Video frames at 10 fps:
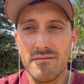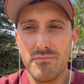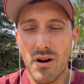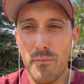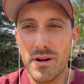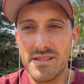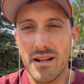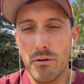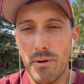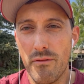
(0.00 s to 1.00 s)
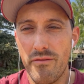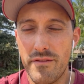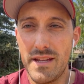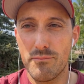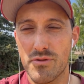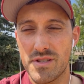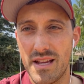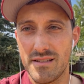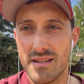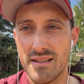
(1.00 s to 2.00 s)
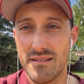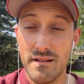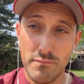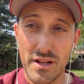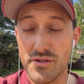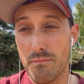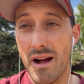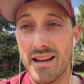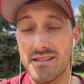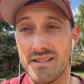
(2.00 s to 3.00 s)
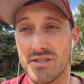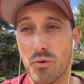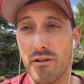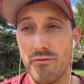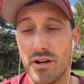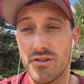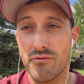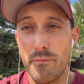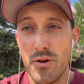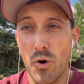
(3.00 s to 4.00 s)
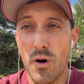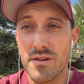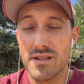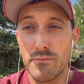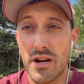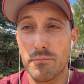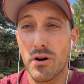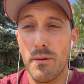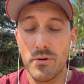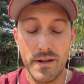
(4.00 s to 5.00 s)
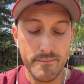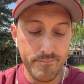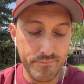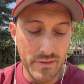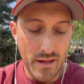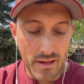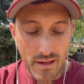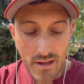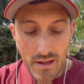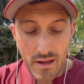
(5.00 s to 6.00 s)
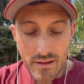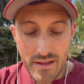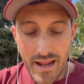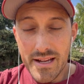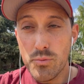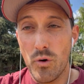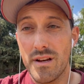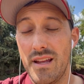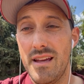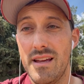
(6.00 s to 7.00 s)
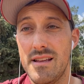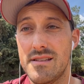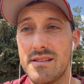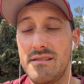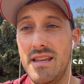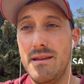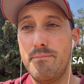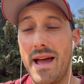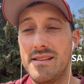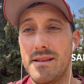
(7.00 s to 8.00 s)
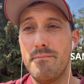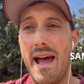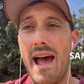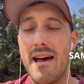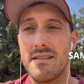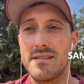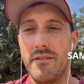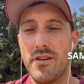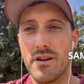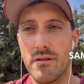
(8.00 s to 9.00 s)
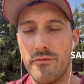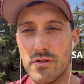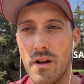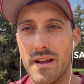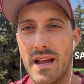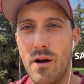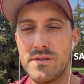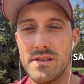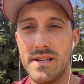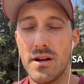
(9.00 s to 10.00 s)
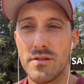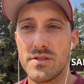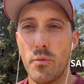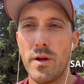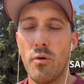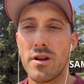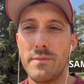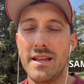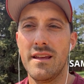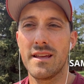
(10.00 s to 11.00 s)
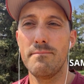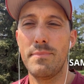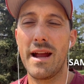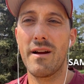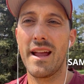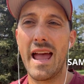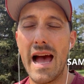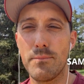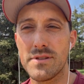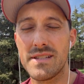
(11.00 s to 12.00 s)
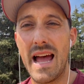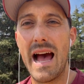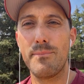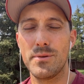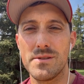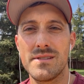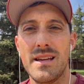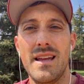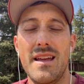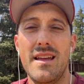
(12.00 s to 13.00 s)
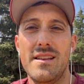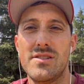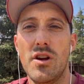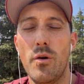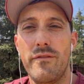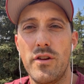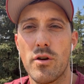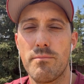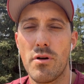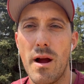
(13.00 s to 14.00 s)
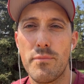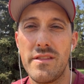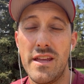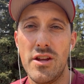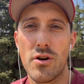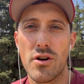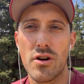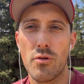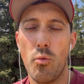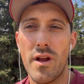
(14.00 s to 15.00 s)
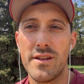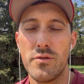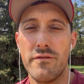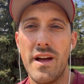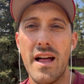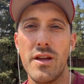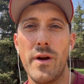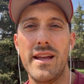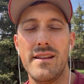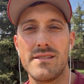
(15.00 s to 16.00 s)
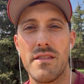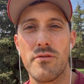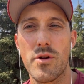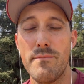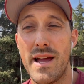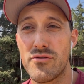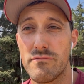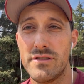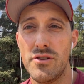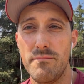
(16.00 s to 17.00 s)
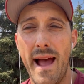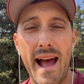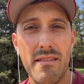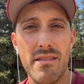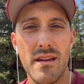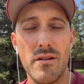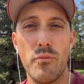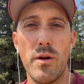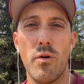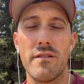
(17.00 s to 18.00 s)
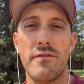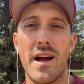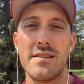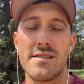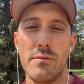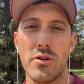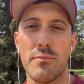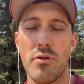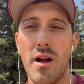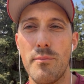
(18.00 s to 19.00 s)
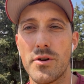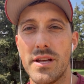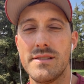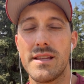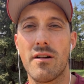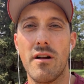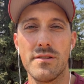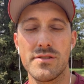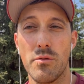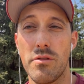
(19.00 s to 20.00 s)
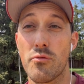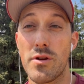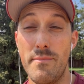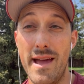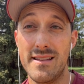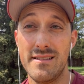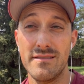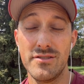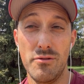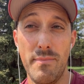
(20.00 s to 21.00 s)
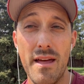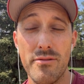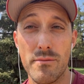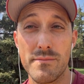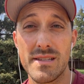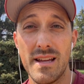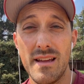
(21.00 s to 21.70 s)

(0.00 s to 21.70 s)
properties that are about 15% plus or minus in square footage from your subject property. The next one is the beds and baths, if we're talking houses here. So we want to be comparing apples to apples. So if your property that you're wanting to evaluate is a 3-bedroom, 2-bath, we want to find similar properties that are also 3-bed, 2-bathrooms.